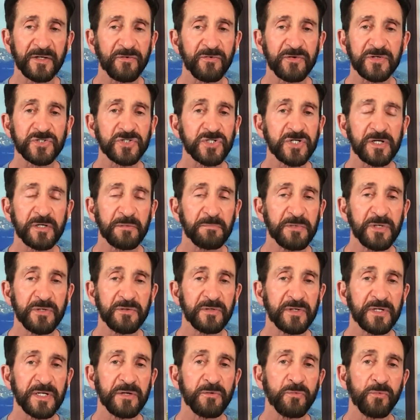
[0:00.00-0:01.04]
in the Christian
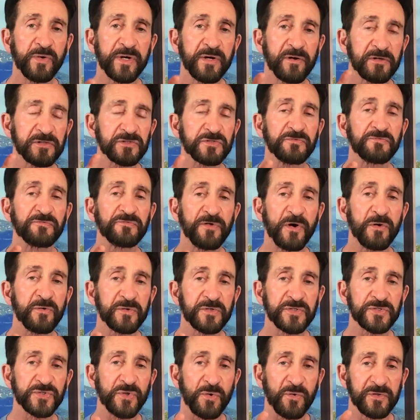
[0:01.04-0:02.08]
community. We are to
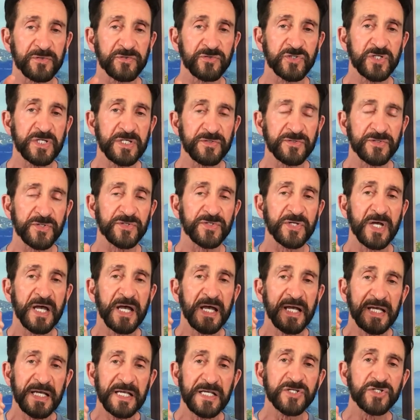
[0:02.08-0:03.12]
focus on Jesus.
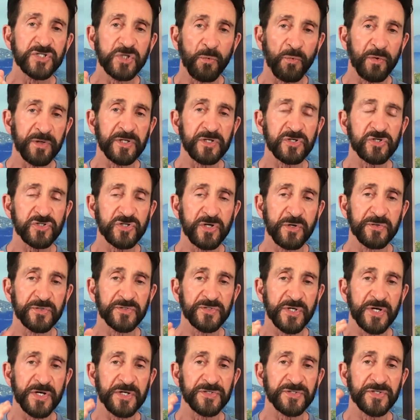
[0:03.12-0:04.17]
He's the one that
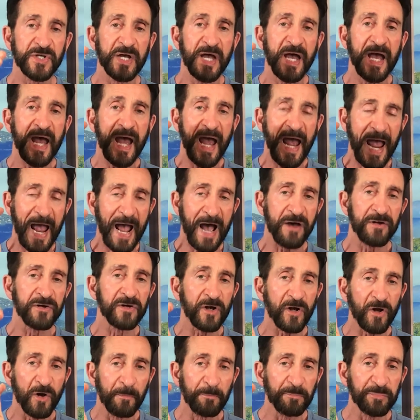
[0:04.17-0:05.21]
shows us how
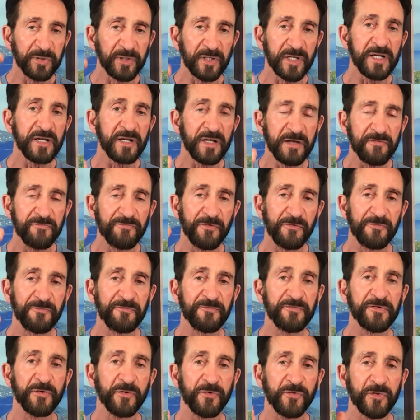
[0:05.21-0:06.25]
to completely
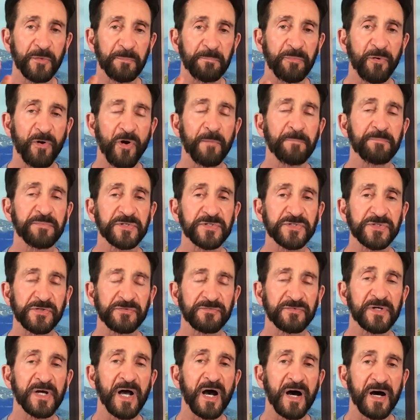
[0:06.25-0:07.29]
fulfill the purpose
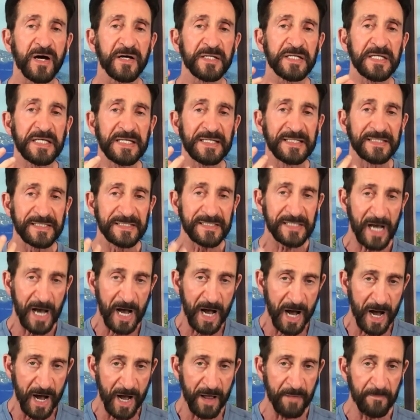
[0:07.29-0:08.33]
of God in
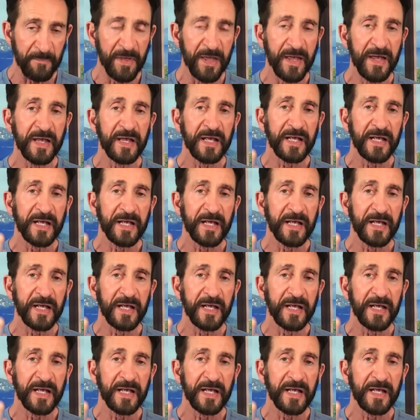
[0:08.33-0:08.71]
time.